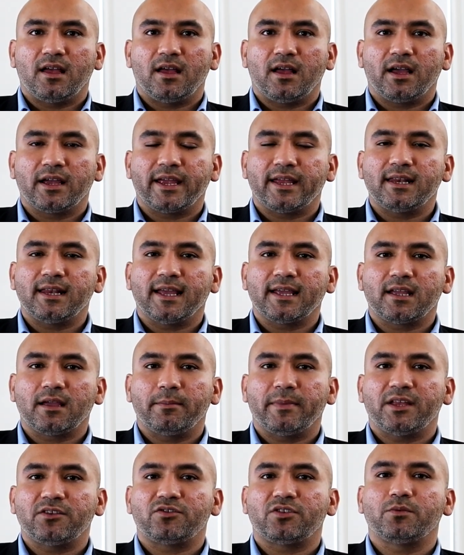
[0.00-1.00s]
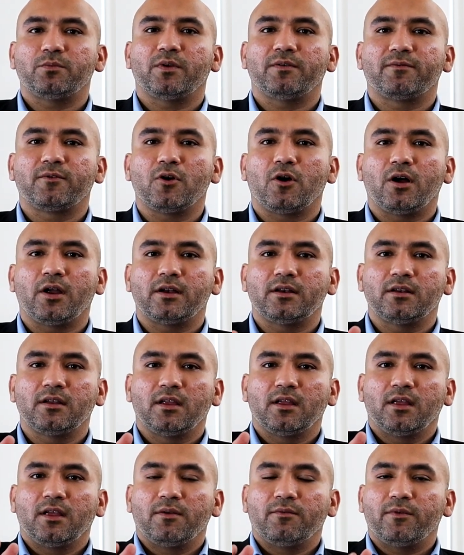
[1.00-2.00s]
again, like I mentioned,
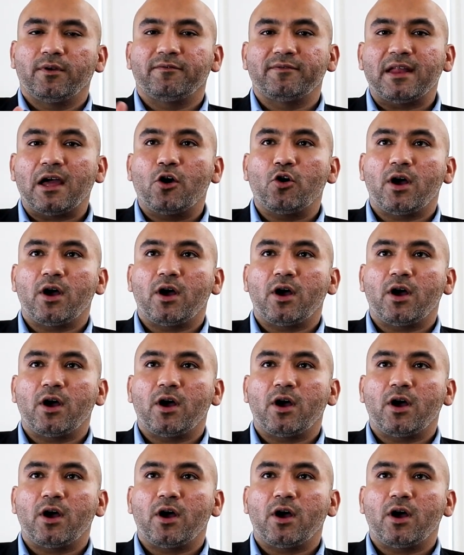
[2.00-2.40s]
we've now